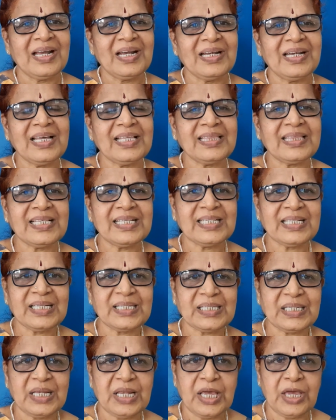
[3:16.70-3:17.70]
Death is a
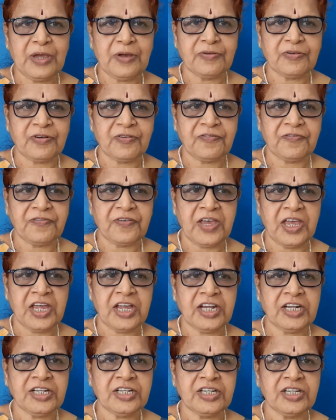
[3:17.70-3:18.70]
slave to
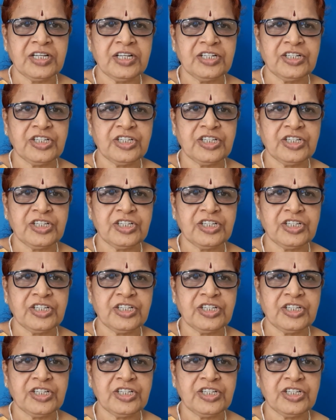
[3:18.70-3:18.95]
fate,